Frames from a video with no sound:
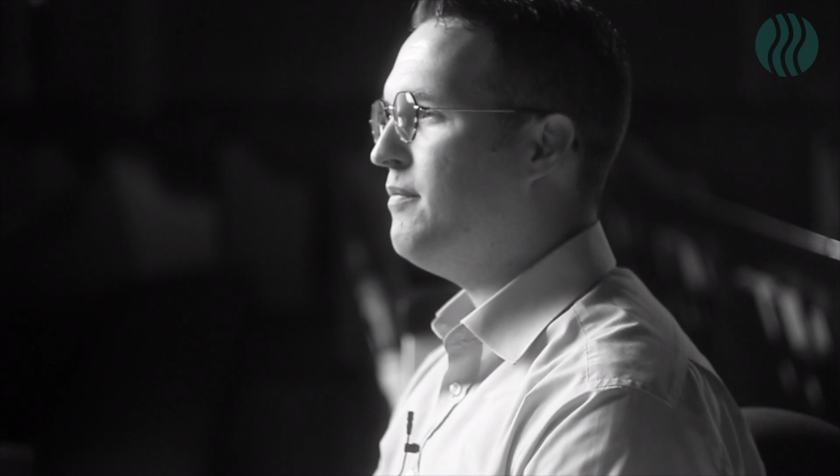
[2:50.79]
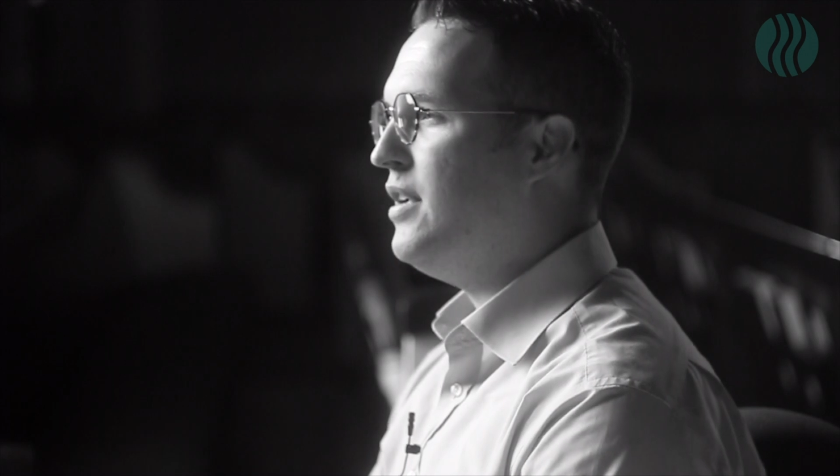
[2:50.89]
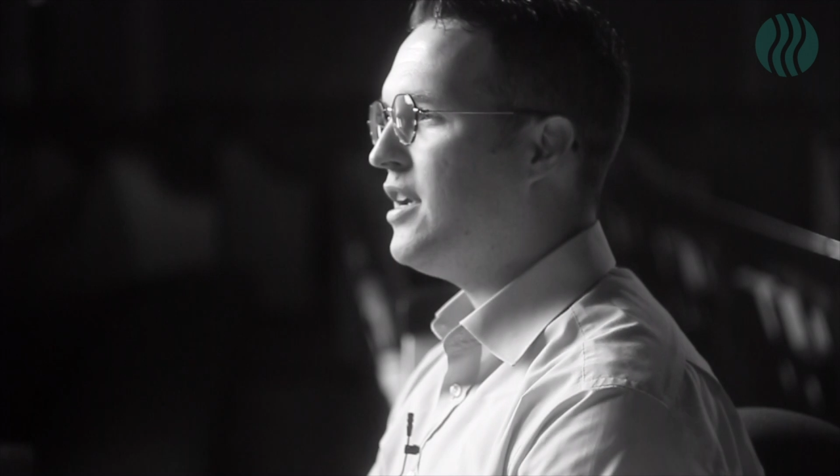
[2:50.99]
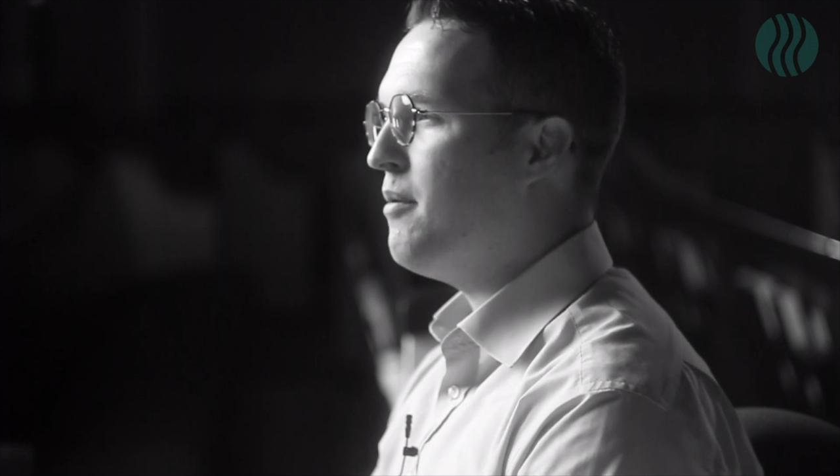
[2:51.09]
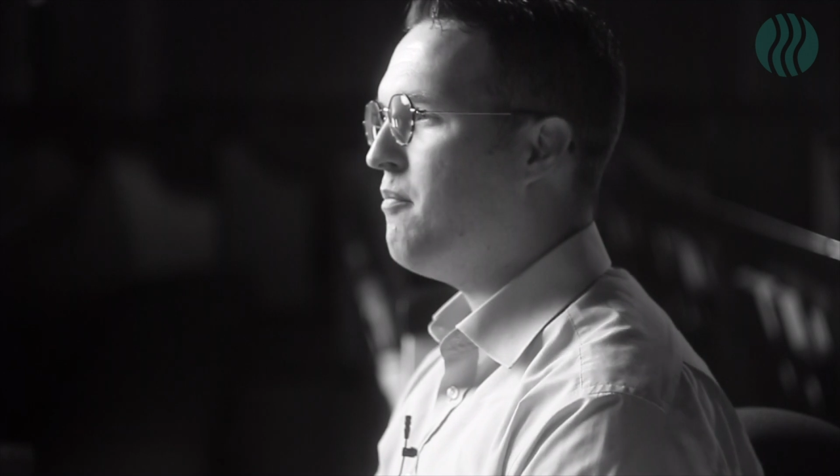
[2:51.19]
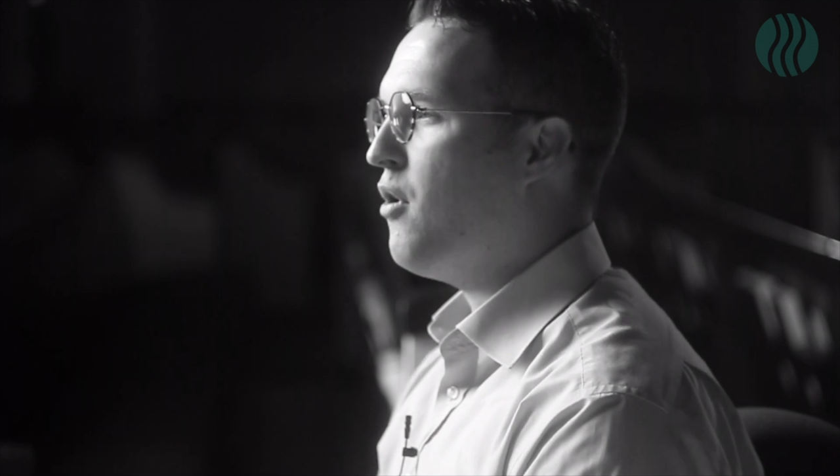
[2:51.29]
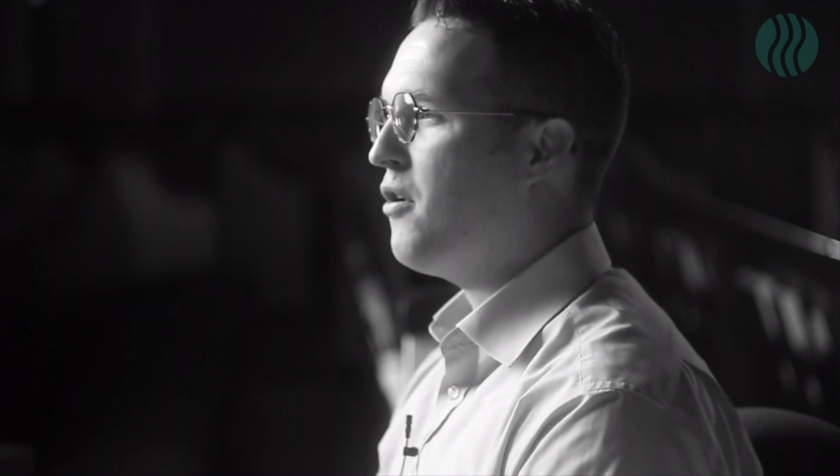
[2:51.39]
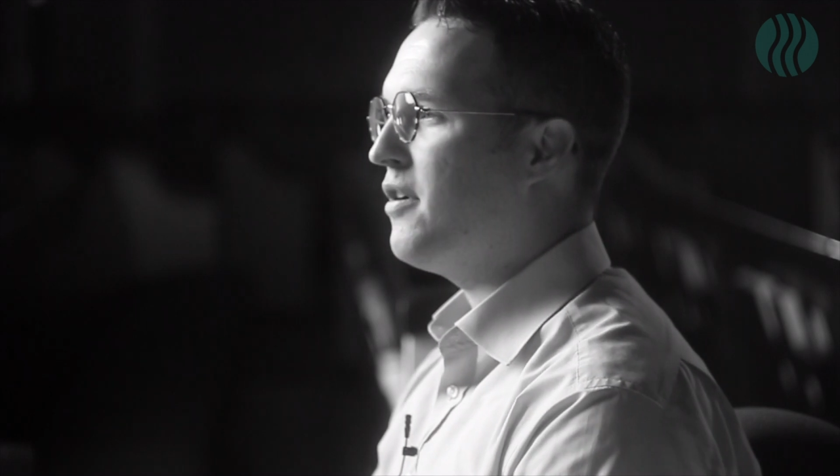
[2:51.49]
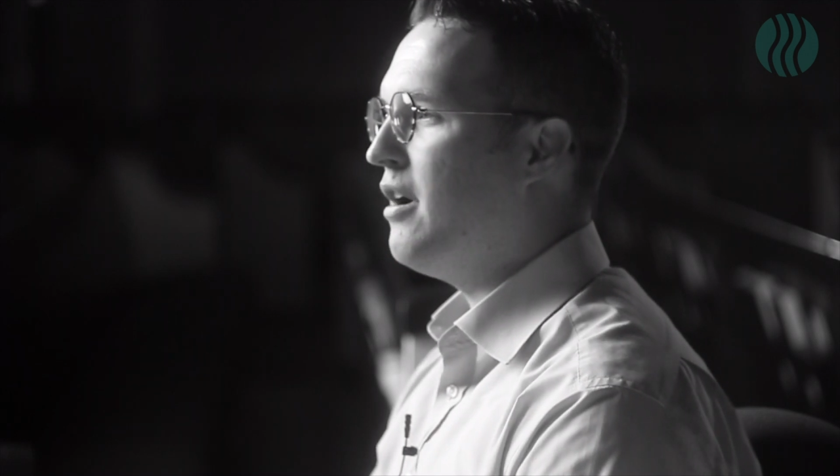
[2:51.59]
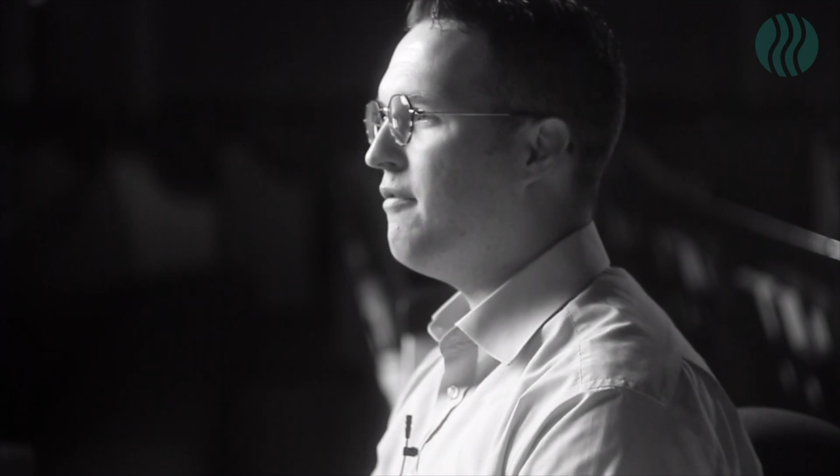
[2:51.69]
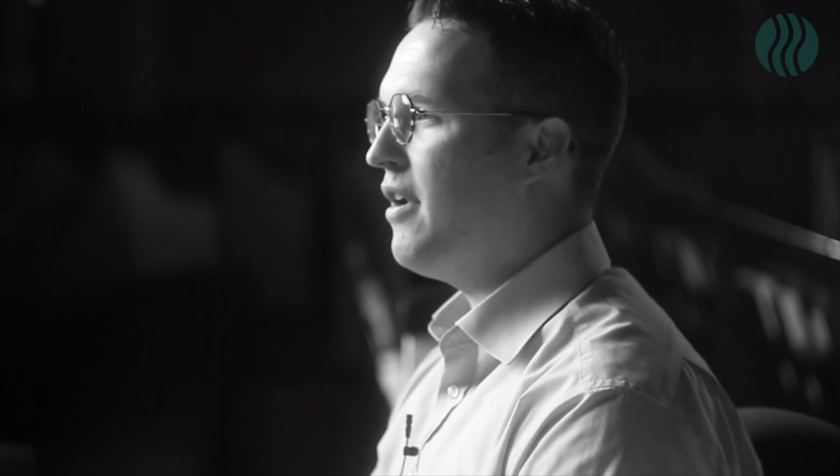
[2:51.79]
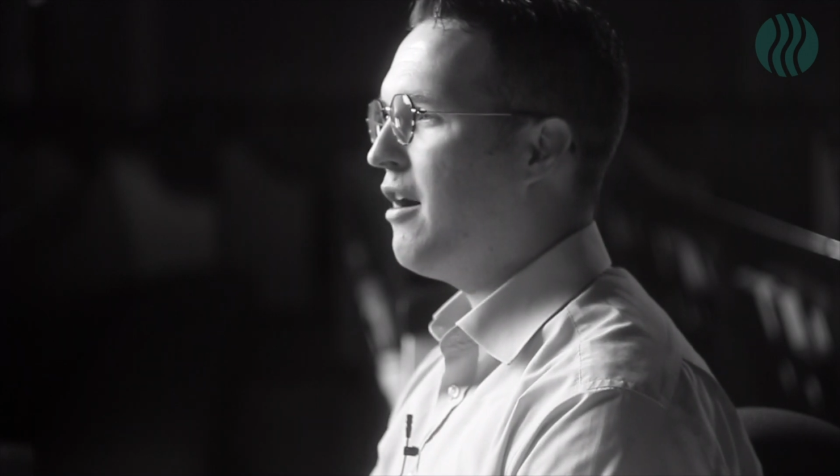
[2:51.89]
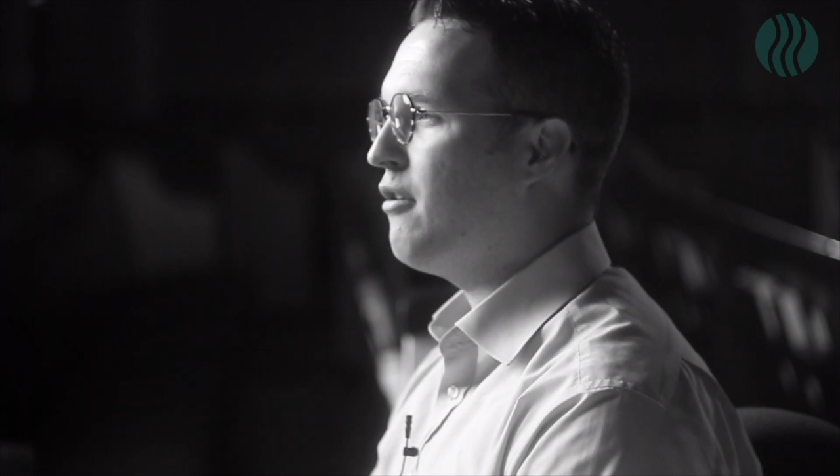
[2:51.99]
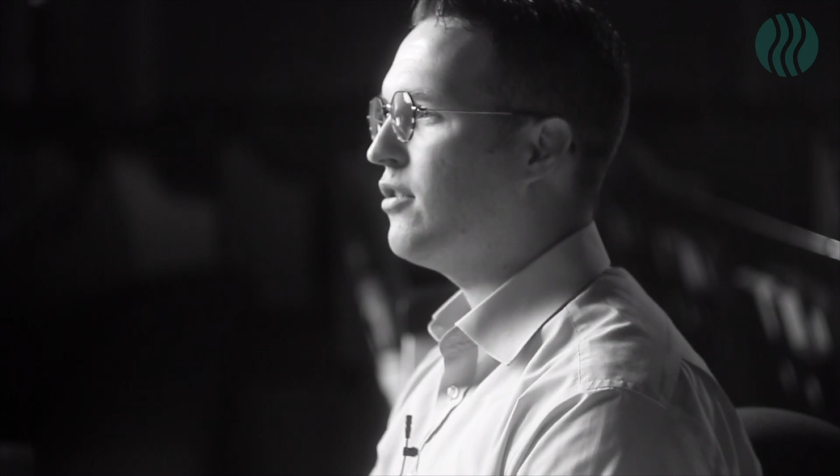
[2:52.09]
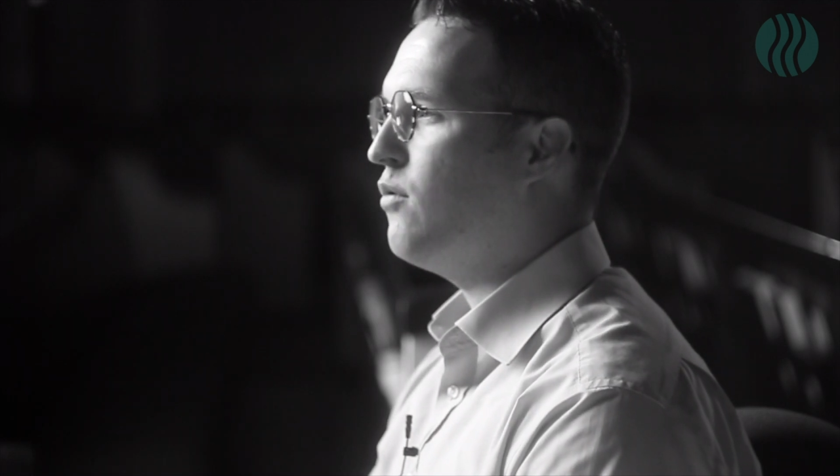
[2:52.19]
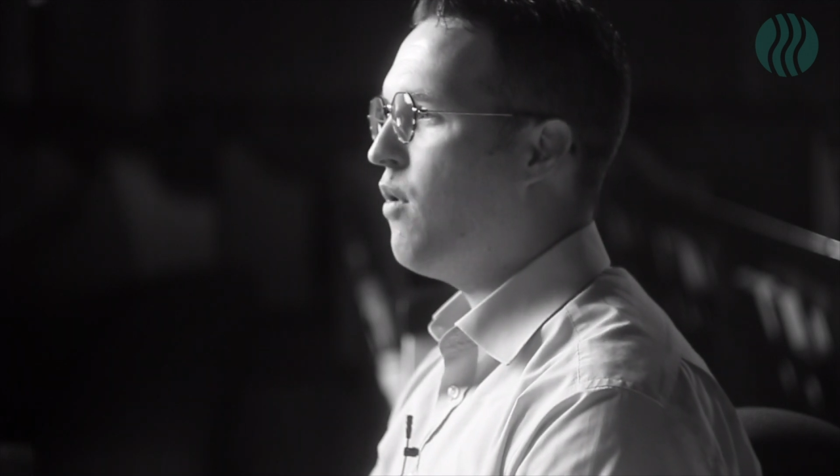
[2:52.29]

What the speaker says: become part of our